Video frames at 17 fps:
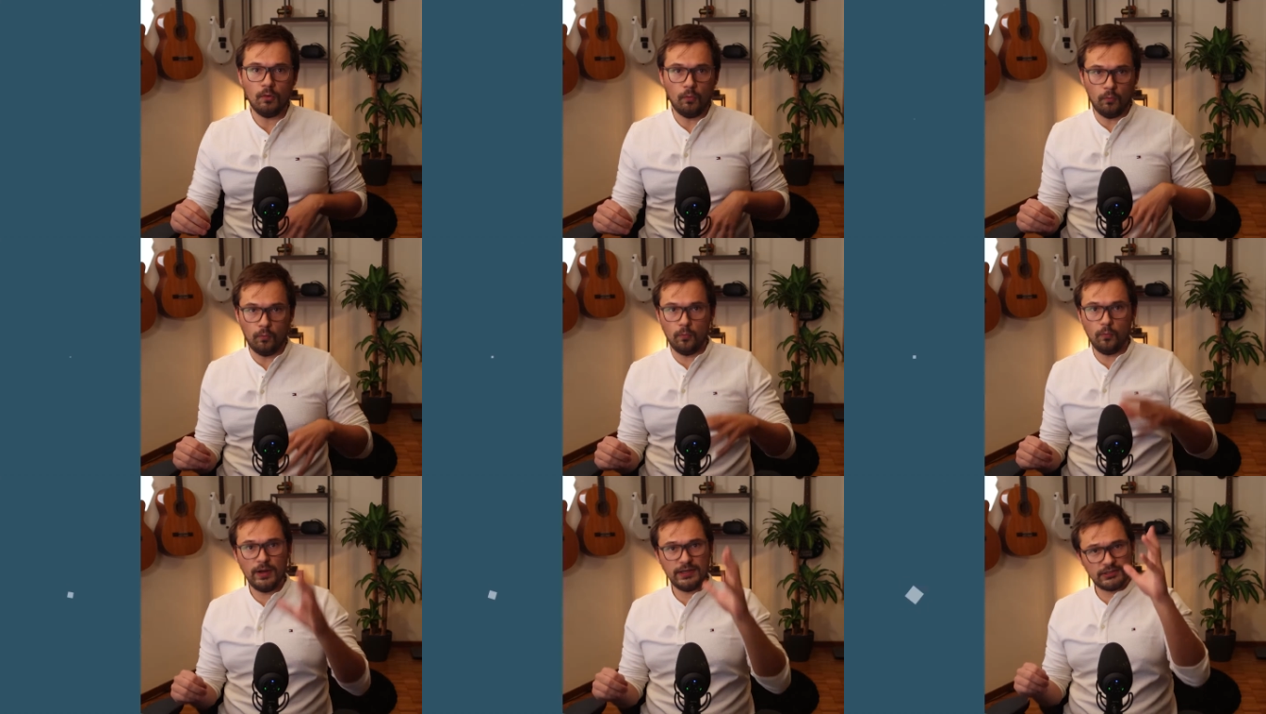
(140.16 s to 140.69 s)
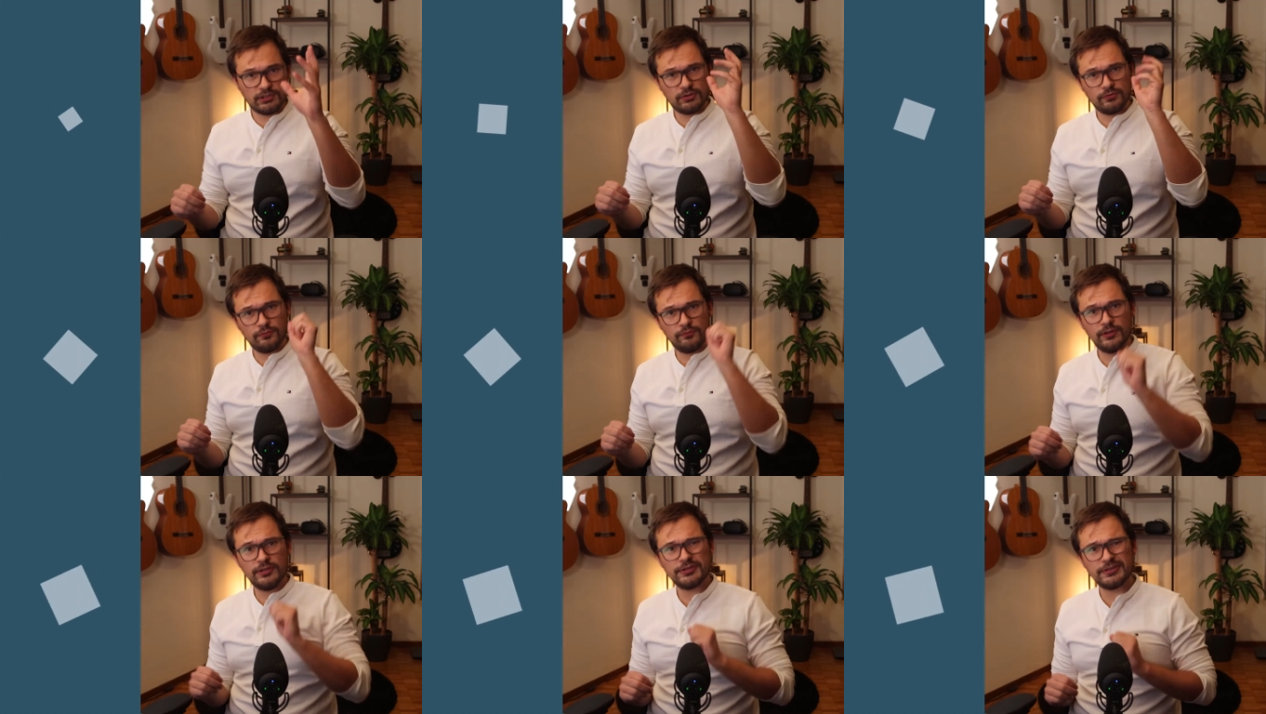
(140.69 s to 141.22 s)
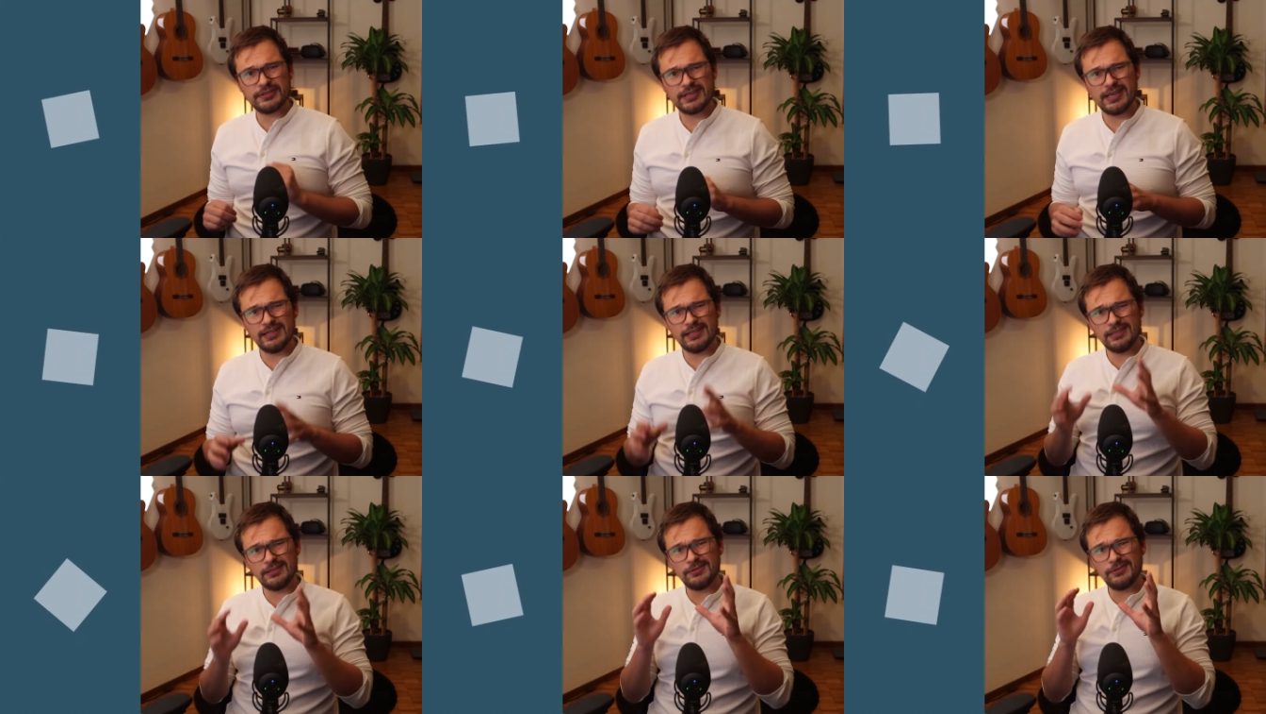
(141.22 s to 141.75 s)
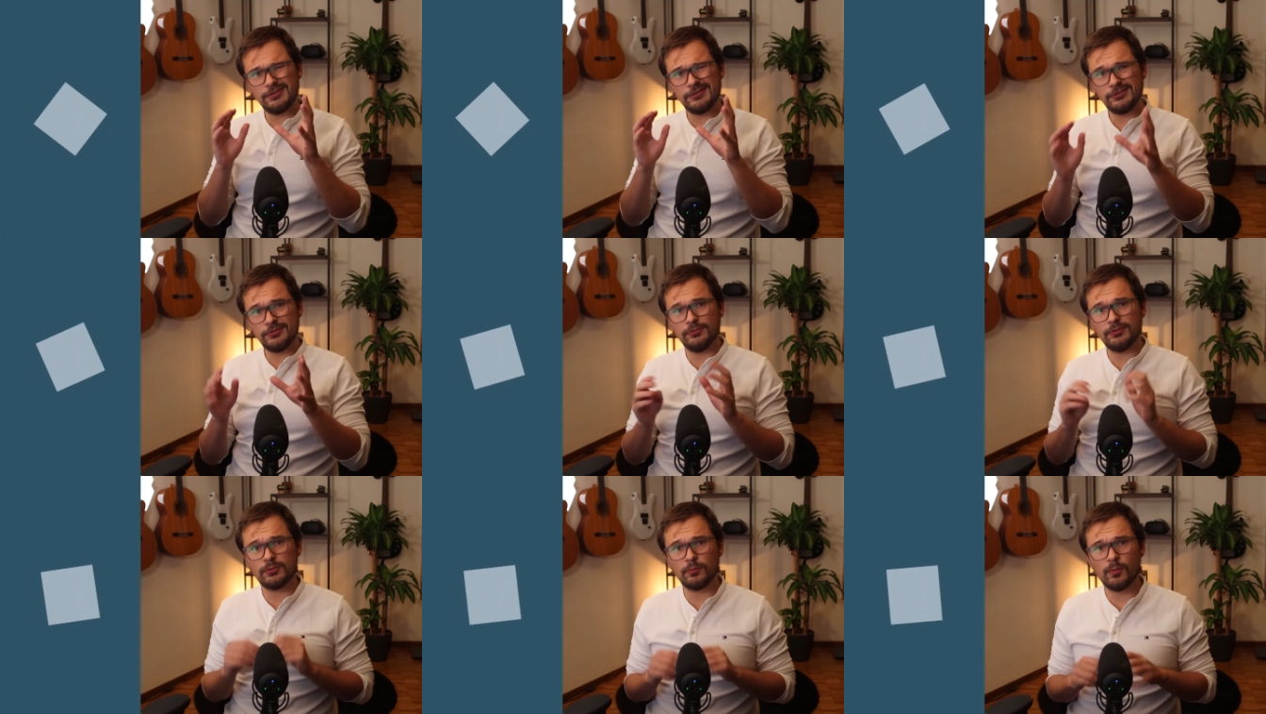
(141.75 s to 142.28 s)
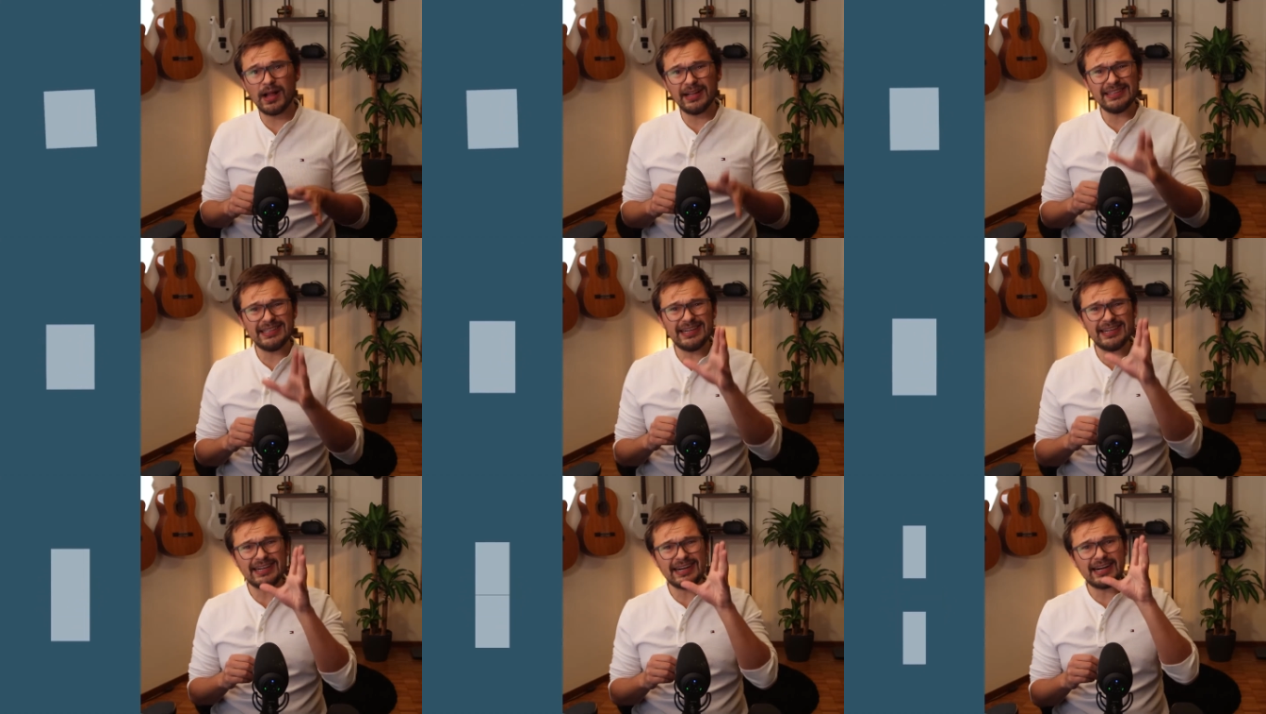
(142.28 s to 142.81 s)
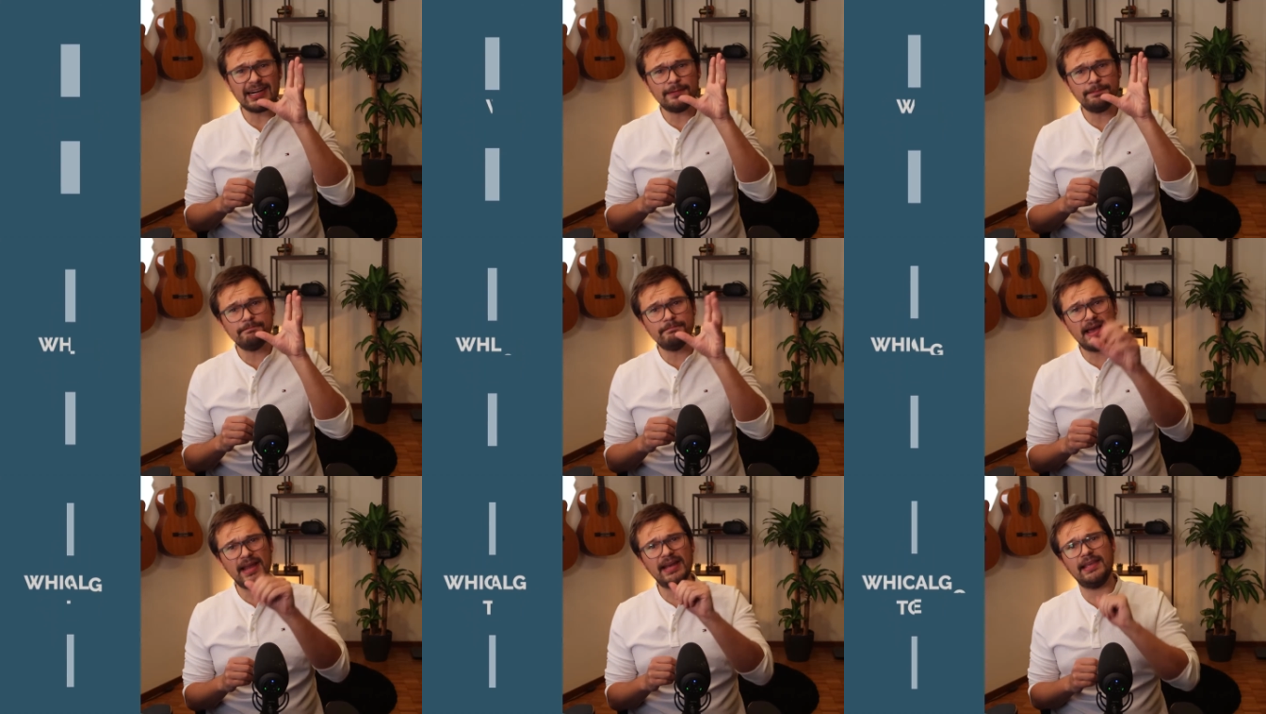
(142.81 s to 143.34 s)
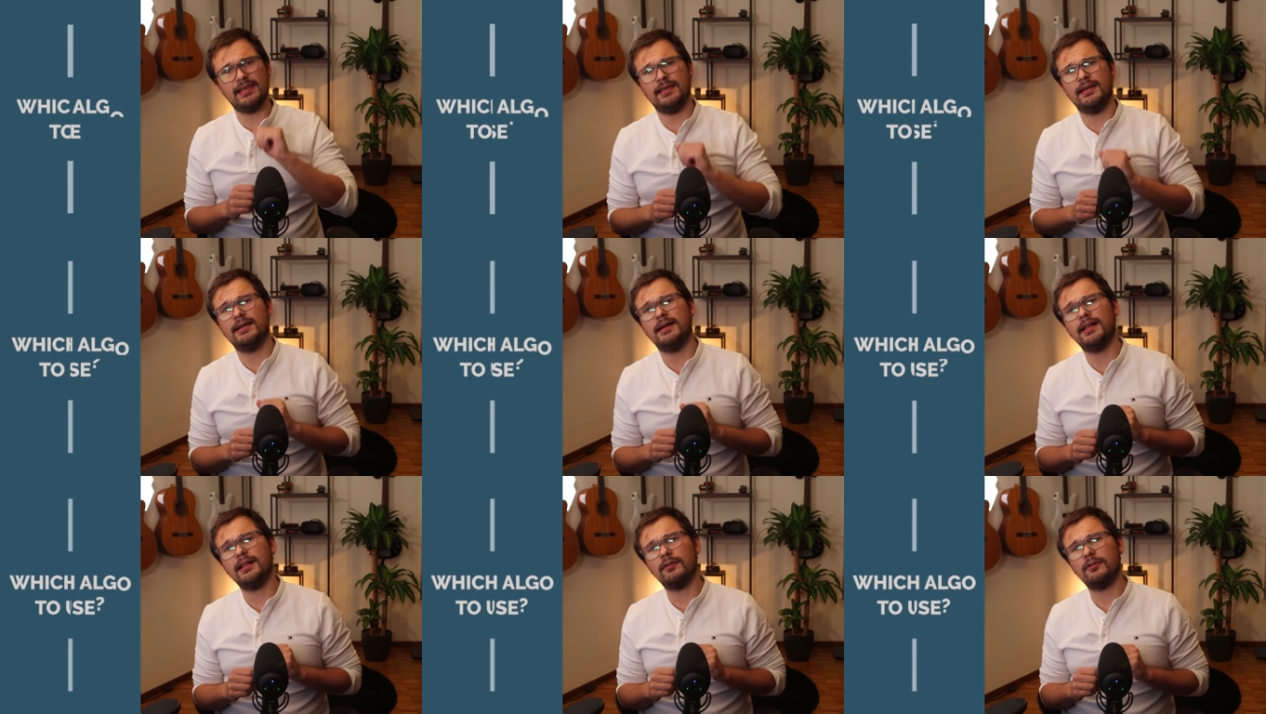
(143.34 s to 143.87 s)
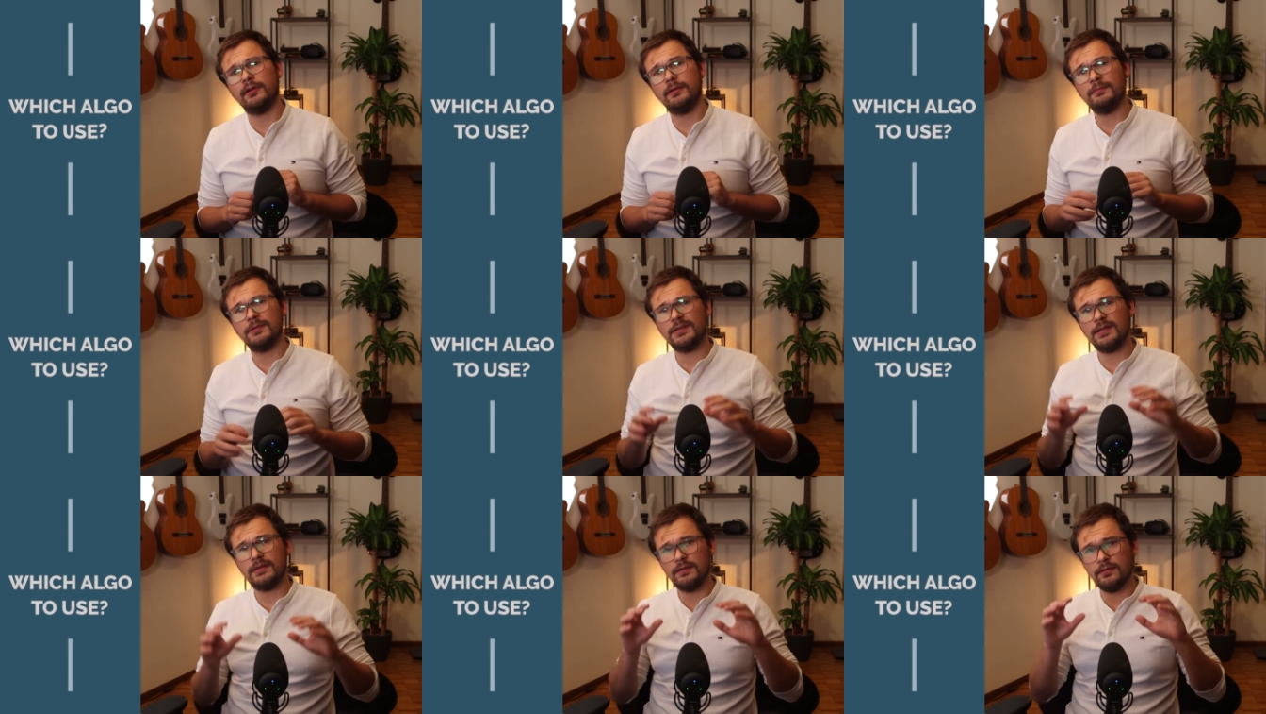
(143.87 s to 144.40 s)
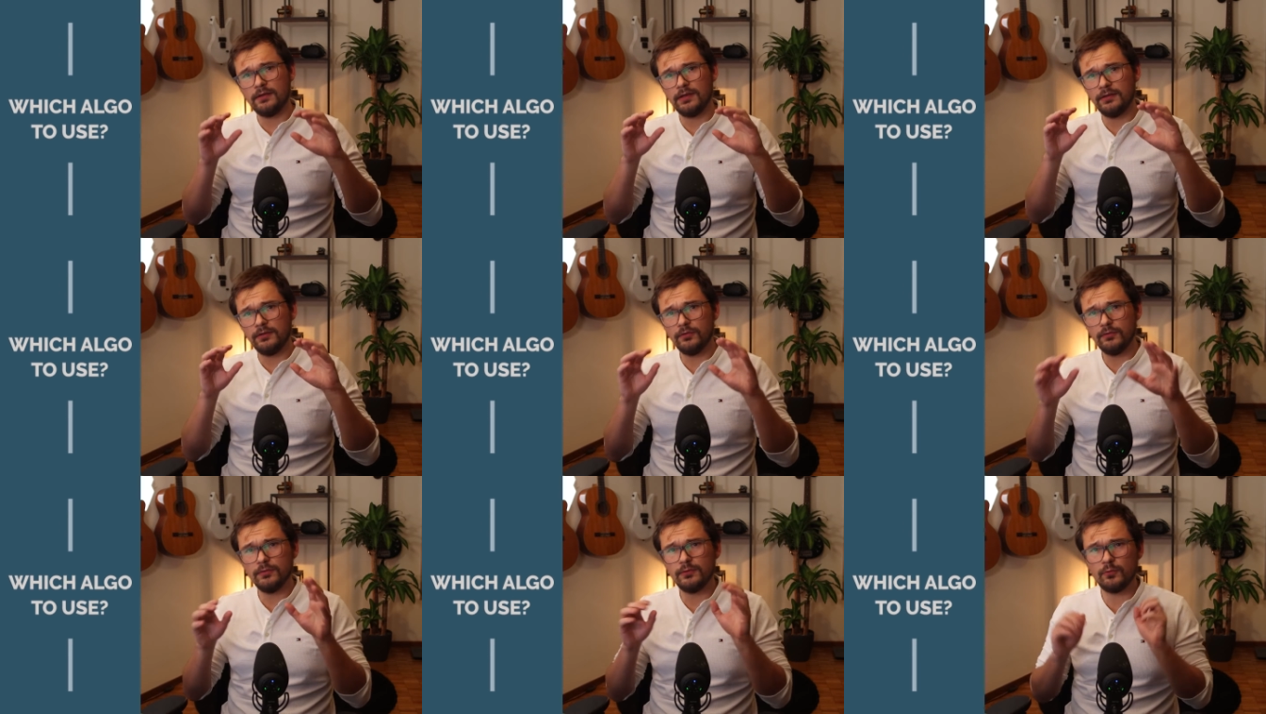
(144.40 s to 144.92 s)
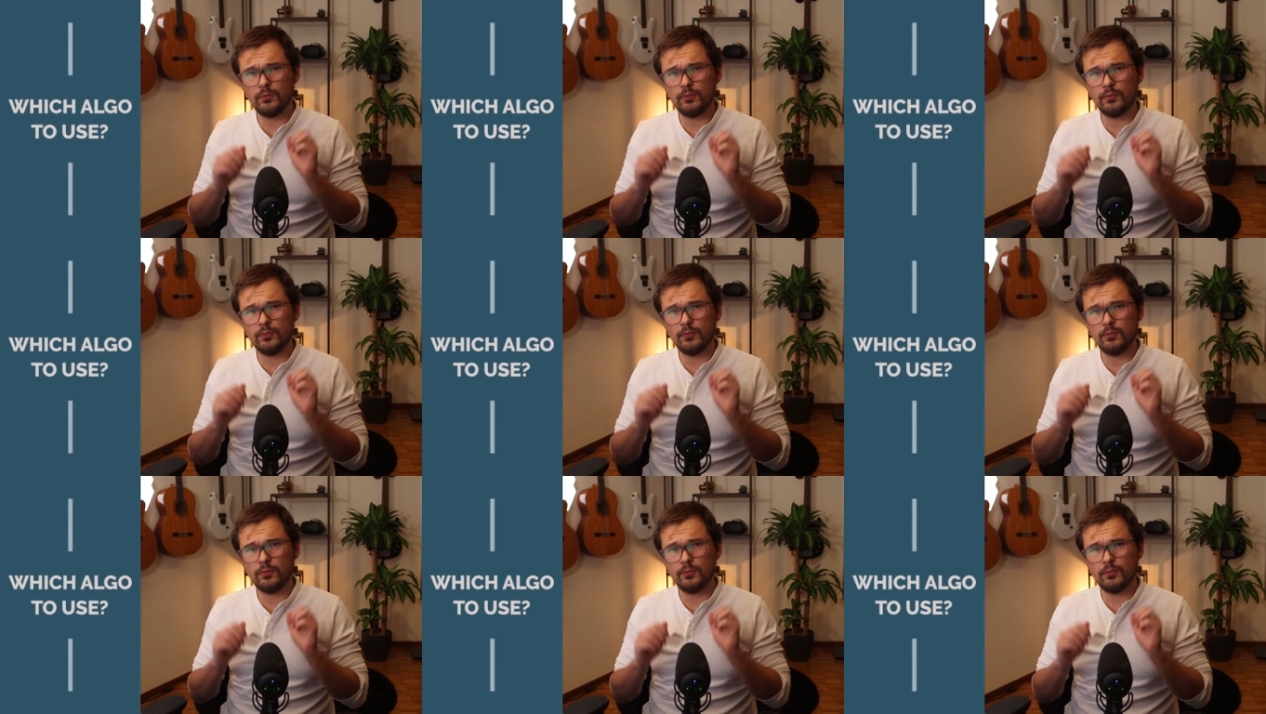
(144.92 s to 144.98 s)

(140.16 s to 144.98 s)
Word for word: Which feature scaling to use? Well, there are many algorithms that you can use.